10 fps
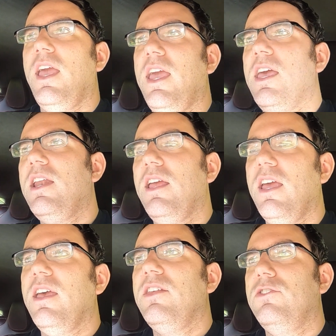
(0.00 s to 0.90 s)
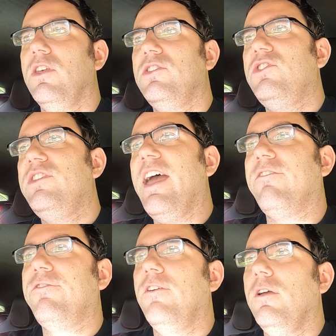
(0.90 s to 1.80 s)
It is stiff.
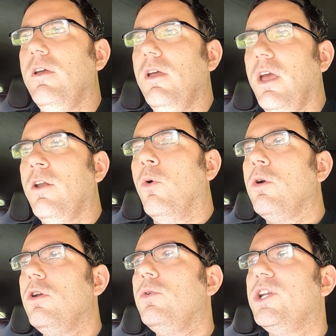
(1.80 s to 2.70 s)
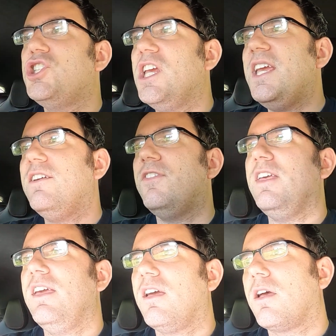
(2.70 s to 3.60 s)
In order to achieve
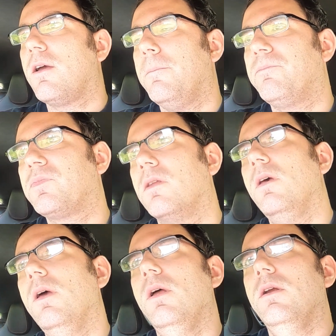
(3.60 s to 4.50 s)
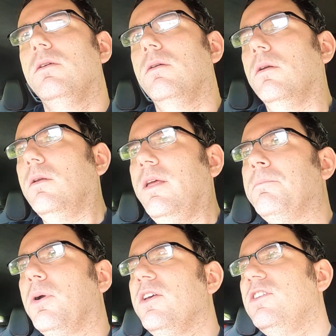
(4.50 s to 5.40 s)
the
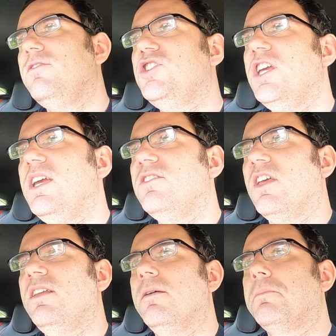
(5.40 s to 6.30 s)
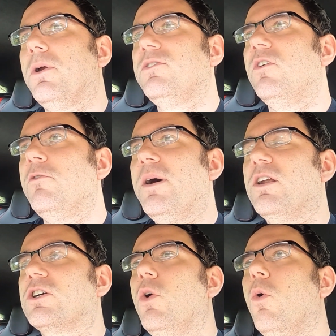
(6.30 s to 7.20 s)
impressive G's and the impressive
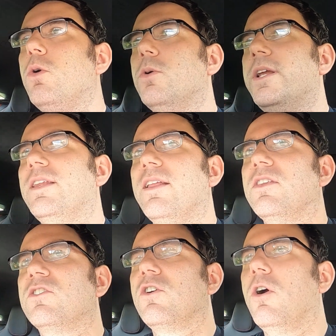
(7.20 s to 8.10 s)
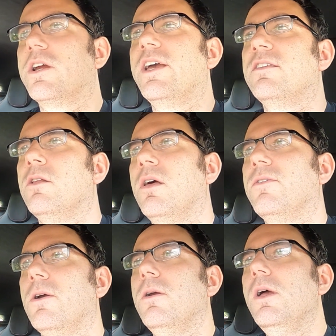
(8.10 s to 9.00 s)
amount of cornering that this car can
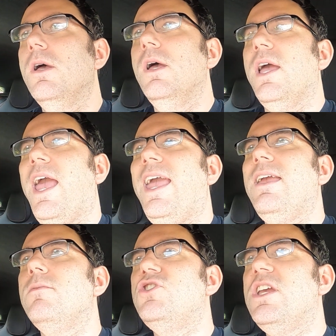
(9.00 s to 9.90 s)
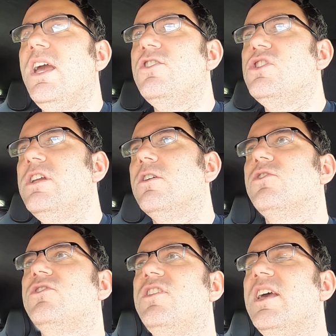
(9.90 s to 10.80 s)
deliver, AMG
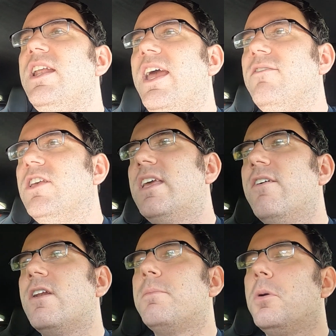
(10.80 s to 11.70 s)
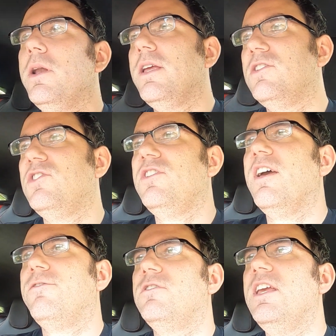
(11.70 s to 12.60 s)
engineers did have to give it a pretty
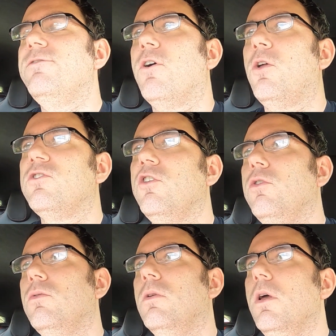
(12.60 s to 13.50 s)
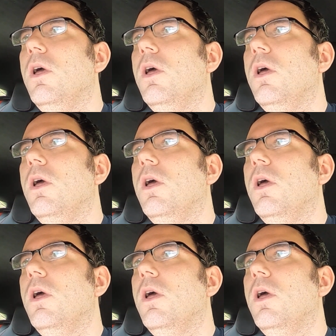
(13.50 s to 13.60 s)
stiff default tune.